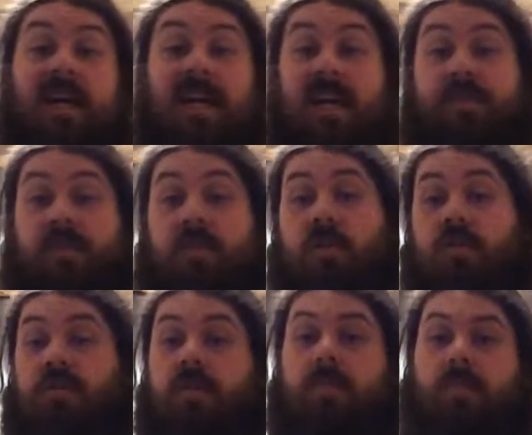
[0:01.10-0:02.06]
Evening
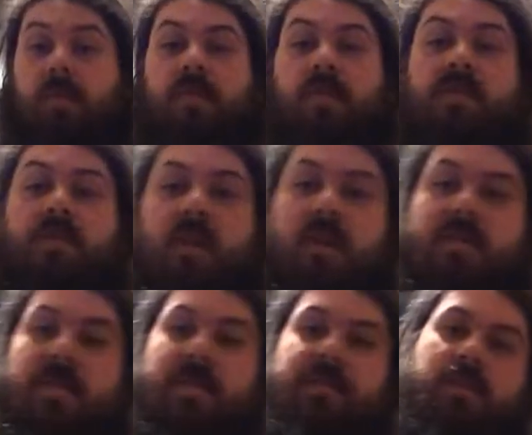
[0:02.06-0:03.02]
YouTube on this
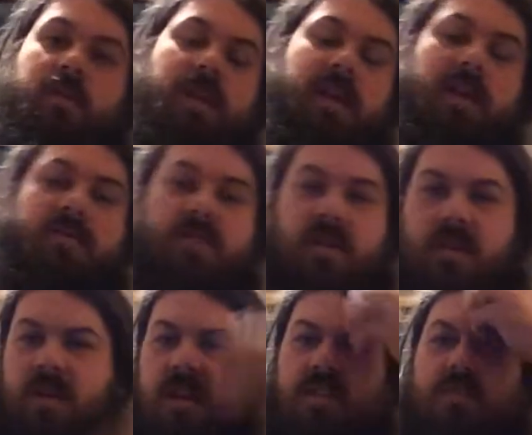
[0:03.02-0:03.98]
lovely Friday evening.
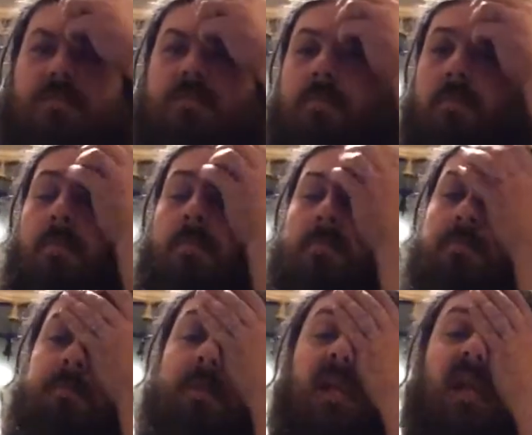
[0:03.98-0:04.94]
It's
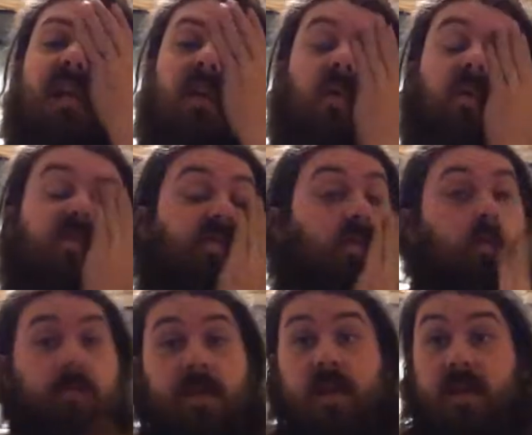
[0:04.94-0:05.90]
bloody awful
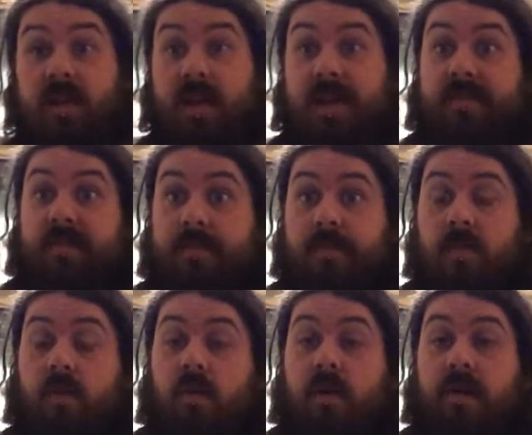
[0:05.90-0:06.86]
in Devon,
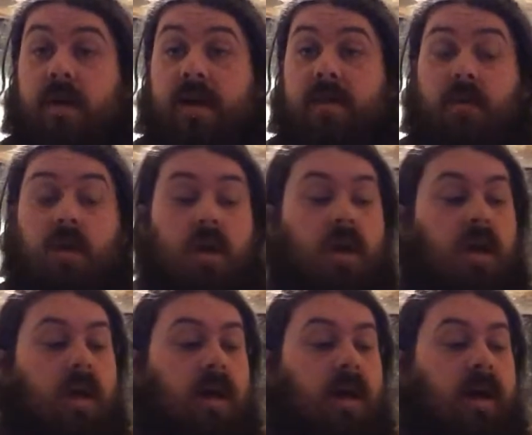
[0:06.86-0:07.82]
where I am.
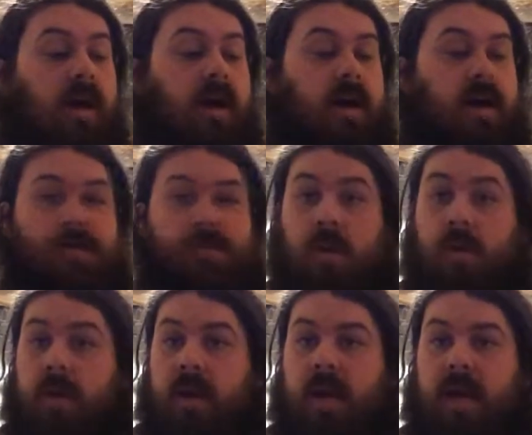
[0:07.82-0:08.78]
It's
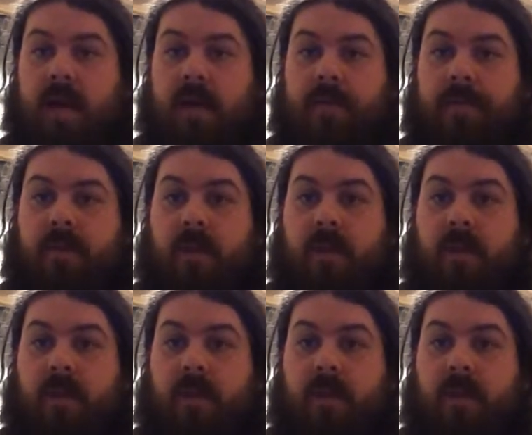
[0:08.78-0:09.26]
blowing a gale.